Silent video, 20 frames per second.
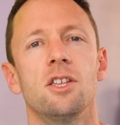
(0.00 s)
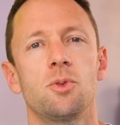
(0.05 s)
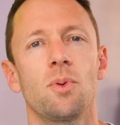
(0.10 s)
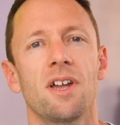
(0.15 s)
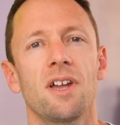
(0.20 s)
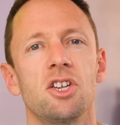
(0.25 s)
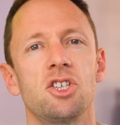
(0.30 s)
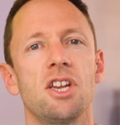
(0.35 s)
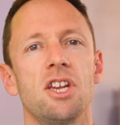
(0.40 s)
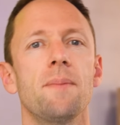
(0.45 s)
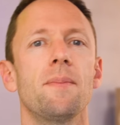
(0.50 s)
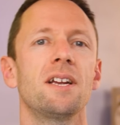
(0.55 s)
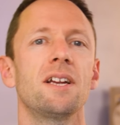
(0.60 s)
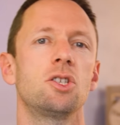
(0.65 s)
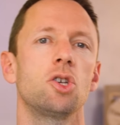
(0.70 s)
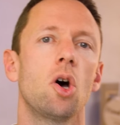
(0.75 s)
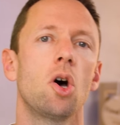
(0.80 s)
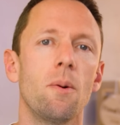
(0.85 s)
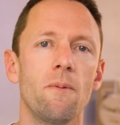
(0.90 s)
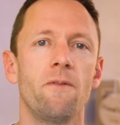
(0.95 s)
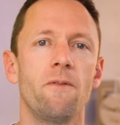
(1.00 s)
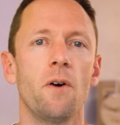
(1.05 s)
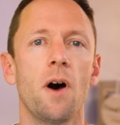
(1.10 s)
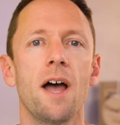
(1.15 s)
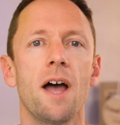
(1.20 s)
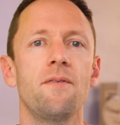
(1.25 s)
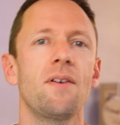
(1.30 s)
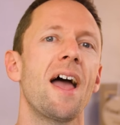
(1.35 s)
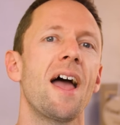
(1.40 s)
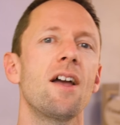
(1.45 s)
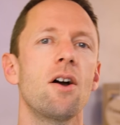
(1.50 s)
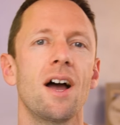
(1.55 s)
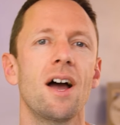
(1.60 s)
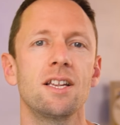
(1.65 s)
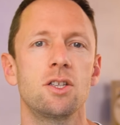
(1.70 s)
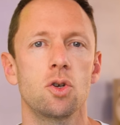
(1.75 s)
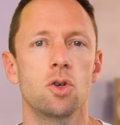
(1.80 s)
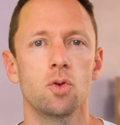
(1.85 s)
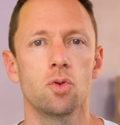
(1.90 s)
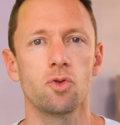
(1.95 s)
So I'm gonna share my top 5 AI
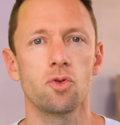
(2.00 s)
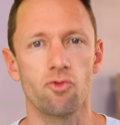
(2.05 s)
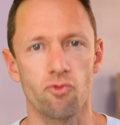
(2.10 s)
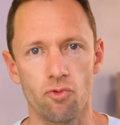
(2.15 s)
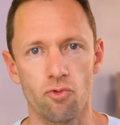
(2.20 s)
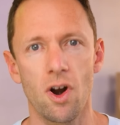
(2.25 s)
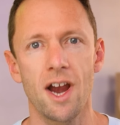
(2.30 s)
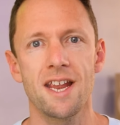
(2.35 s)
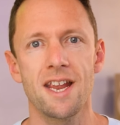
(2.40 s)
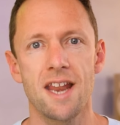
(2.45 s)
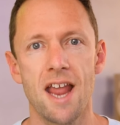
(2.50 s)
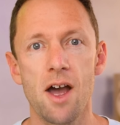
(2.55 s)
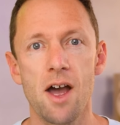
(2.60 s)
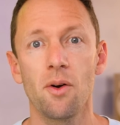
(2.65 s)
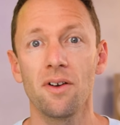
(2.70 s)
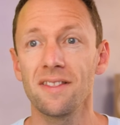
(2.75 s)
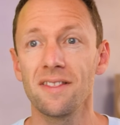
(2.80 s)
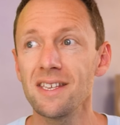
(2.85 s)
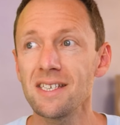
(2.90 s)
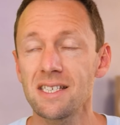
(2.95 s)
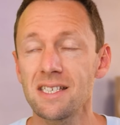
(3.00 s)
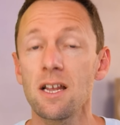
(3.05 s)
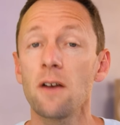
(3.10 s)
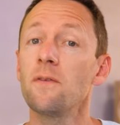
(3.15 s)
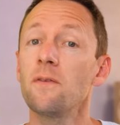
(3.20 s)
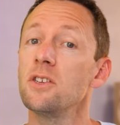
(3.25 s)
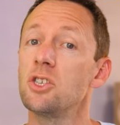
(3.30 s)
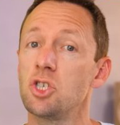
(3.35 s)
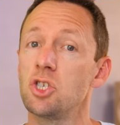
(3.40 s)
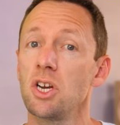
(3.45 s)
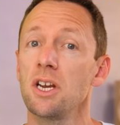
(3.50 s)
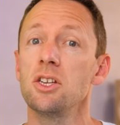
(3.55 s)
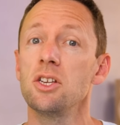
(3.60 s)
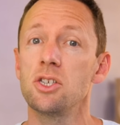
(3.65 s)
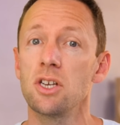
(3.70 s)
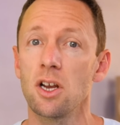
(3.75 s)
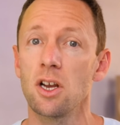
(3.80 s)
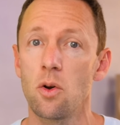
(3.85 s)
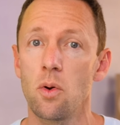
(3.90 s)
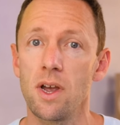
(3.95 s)
tools right now, and this stuff is
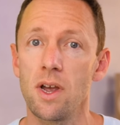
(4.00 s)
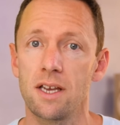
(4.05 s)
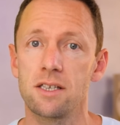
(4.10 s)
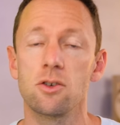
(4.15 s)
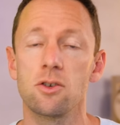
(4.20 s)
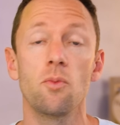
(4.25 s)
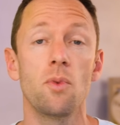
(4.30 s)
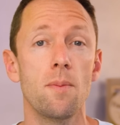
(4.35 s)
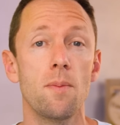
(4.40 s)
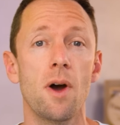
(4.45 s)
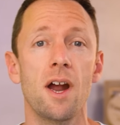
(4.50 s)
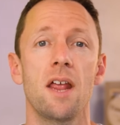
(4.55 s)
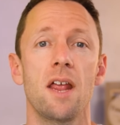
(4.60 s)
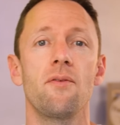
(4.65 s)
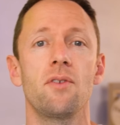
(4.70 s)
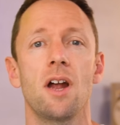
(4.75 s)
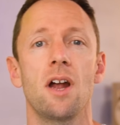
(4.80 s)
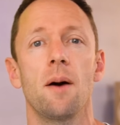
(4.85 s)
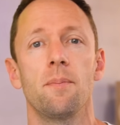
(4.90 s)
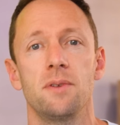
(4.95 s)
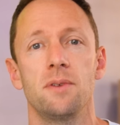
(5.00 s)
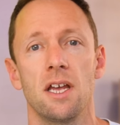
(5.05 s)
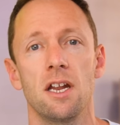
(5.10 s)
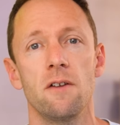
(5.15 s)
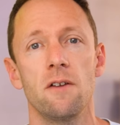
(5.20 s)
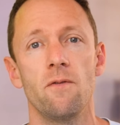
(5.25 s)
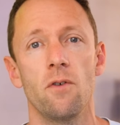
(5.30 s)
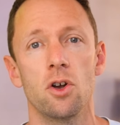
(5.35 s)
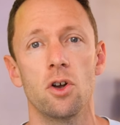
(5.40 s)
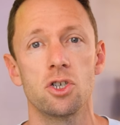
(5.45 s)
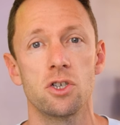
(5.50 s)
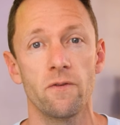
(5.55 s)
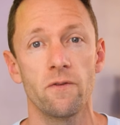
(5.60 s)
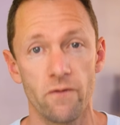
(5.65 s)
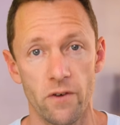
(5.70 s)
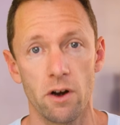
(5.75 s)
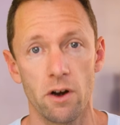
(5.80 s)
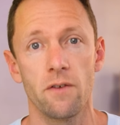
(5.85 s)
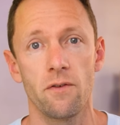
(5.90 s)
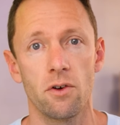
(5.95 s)
changing quick, so we might have an updated version
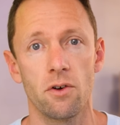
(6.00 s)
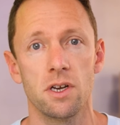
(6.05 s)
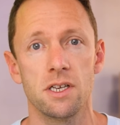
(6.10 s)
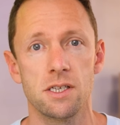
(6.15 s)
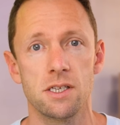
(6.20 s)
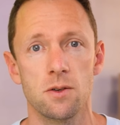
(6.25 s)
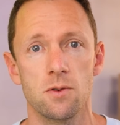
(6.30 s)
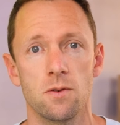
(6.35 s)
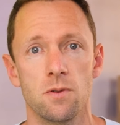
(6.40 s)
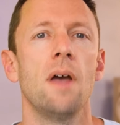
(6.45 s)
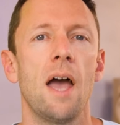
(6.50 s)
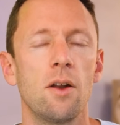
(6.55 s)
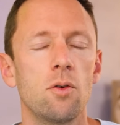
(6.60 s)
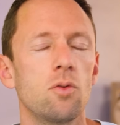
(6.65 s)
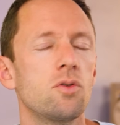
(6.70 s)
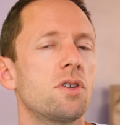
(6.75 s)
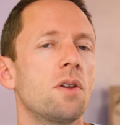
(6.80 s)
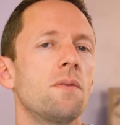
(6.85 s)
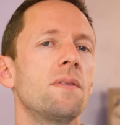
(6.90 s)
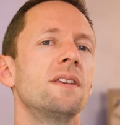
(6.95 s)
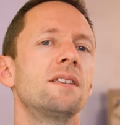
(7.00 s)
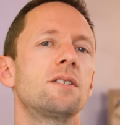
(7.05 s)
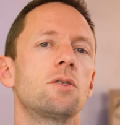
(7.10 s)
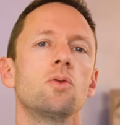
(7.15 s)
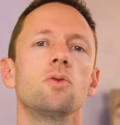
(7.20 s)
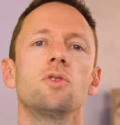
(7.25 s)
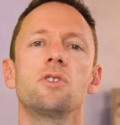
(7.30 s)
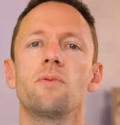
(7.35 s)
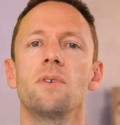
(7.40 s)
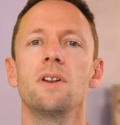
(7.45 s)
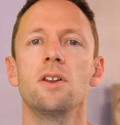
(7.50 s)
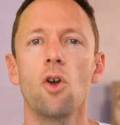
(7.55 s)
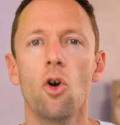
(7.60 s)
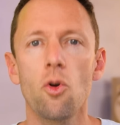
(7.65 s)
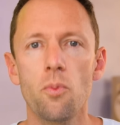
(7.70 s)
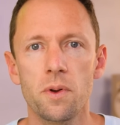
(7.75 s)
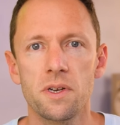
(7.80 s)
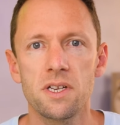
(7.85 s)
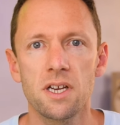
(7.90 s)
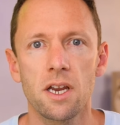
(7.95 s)
very, very soon. And also these tools are in no
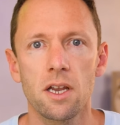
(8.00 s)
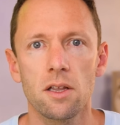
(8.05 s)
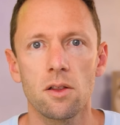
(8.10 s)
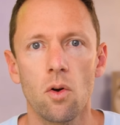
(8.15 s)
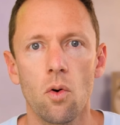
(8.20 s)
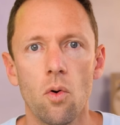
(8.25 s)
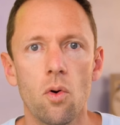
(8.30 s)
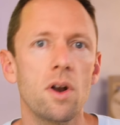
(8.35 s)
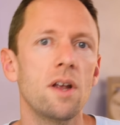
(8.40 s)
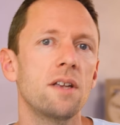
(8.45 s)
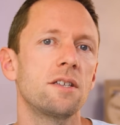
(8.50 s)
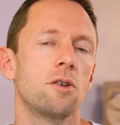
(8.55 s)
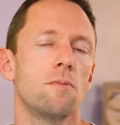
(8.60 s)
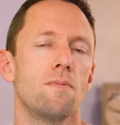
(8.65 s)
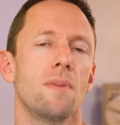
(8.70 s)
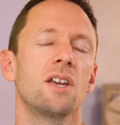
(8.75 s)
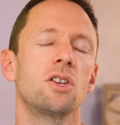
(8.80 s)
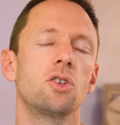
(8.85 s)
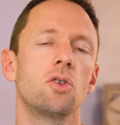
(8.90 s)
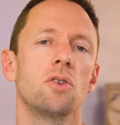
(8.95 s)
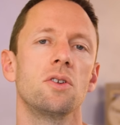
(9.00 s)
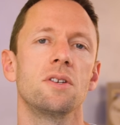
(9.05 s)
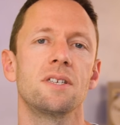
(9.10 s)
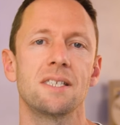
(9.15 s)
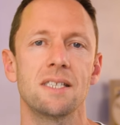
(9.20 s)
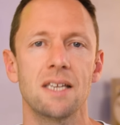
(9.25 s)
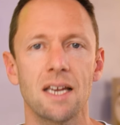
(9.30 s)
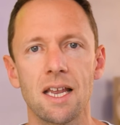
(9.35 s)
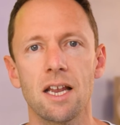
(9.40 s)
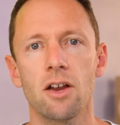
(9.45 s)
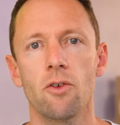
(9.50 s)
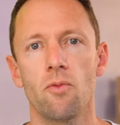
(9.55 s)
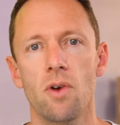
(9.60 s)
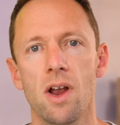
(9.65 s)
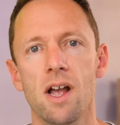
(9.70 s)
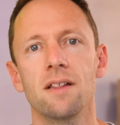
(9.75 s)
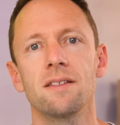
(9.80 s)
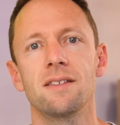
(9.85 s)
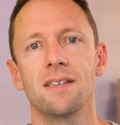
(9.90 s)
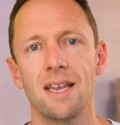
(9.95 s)
particular order, so make sure you're sticking
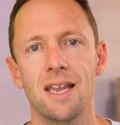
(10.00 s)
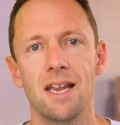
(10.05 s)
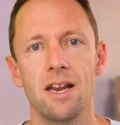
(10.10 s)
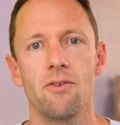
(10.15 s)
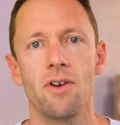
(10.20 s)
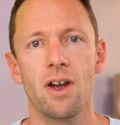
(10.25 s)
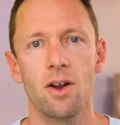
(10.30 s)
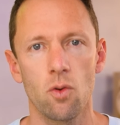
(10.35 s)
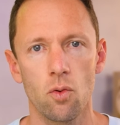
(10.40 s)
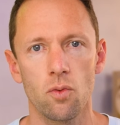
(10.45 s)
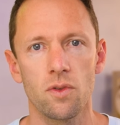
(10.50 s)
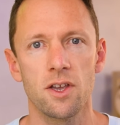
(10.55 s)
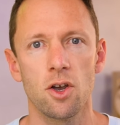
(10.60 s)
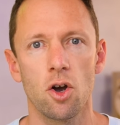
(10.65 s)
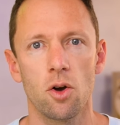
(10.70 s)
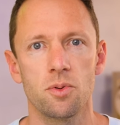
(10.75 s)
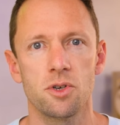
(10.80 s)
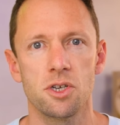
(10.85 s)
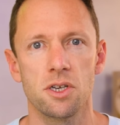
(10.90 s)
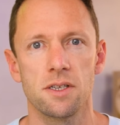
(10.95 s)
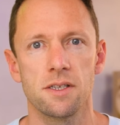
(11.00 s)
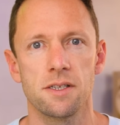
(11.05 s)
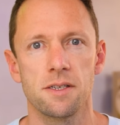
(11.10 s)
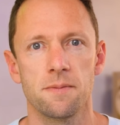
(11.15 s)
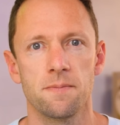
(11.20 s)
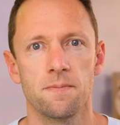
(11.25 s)
around to hear out all the options.